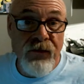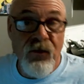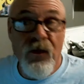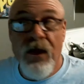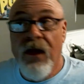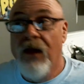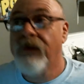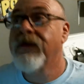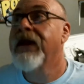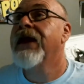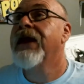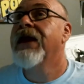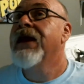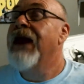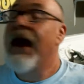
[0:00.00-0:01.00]
Well,
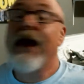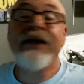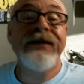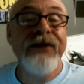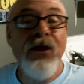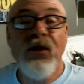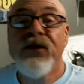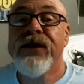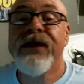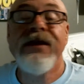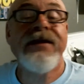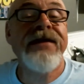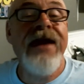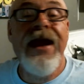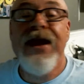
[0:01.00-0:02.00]
I still to
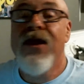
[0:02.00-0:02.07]
this day